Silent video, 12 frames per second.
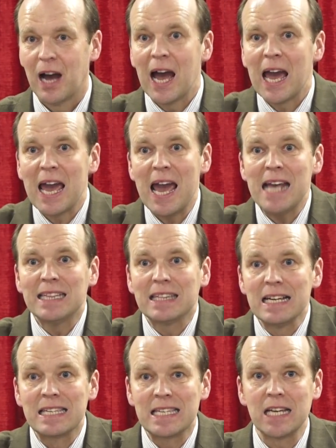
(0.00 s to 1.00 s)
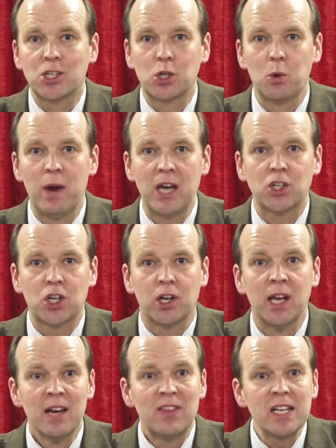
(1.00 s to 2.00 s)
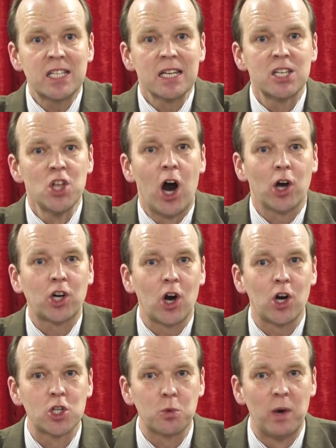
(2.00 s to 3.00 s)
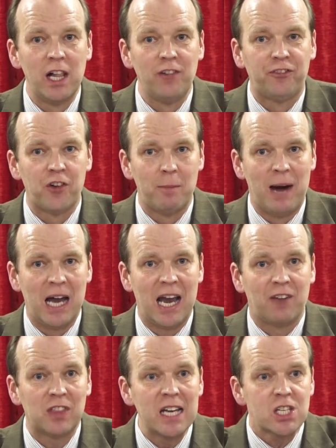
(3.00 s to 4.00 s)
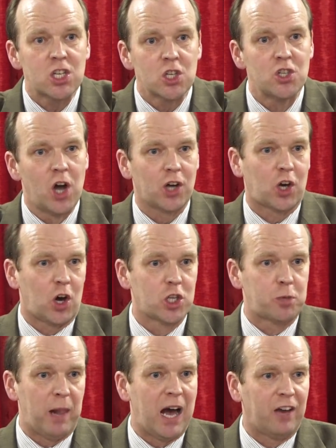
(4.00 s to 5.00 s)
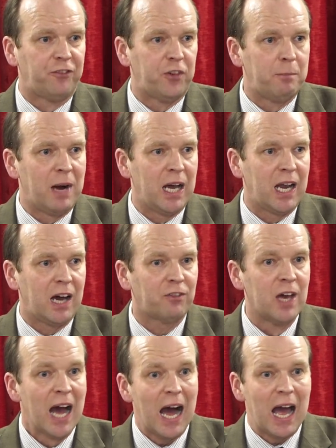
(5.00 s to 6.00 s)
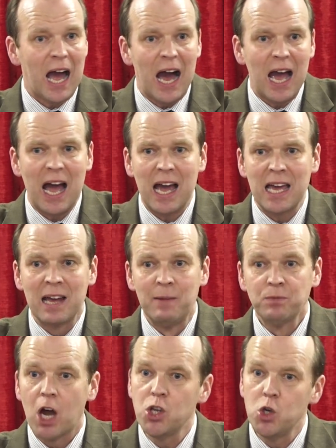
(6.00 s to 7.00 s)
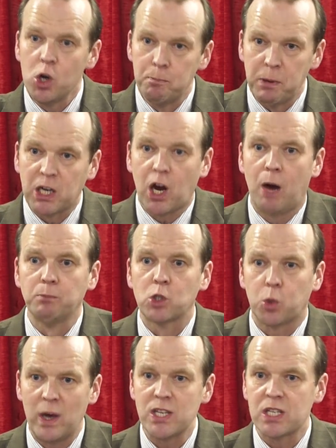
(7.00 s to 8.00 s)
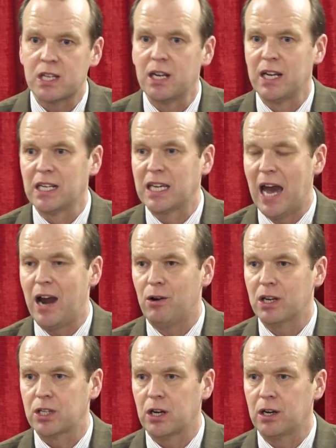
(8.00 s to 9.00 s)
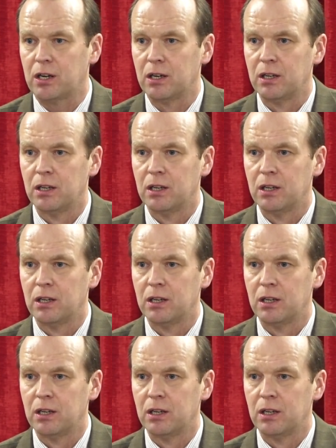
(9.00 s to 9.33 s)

I hate this situation. This is not God's will for my life. This is not God's plan for my life. I, I, I, and you'd become twisted in character.